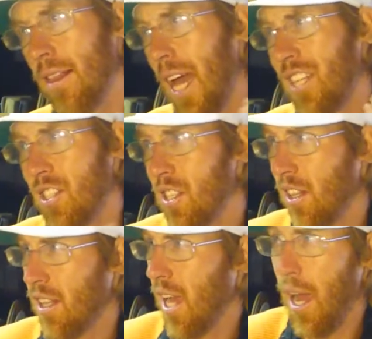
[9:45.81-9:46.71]
That's
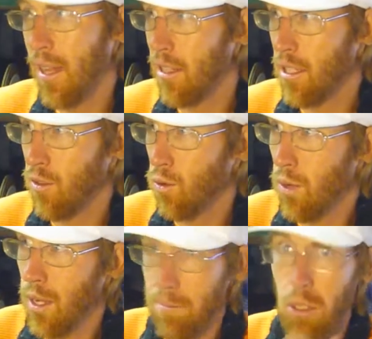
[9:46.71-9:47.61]
not
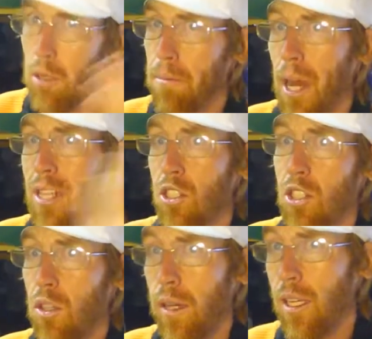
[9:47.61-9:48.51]
what PewDiePie
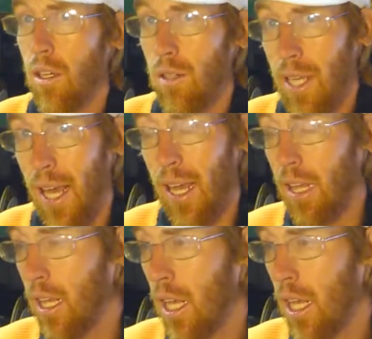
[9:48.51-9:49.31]
is doing, okay?